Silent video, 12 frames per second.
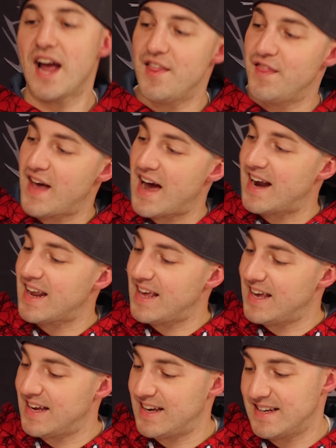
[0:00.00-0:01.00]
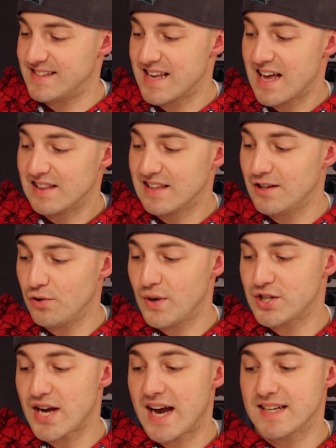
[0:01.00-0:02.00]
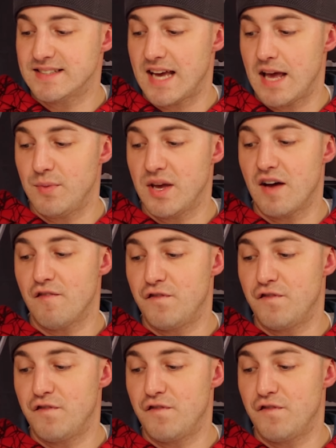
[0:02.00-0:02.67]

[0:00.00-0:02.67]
and that is Little Witch Academia